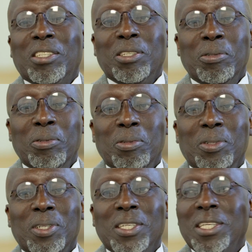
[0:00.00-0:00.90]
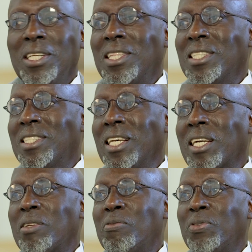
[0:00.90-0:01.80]
to the
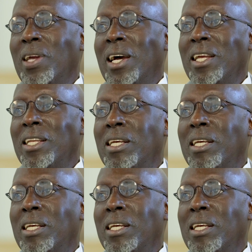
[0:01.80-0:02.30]
second flight,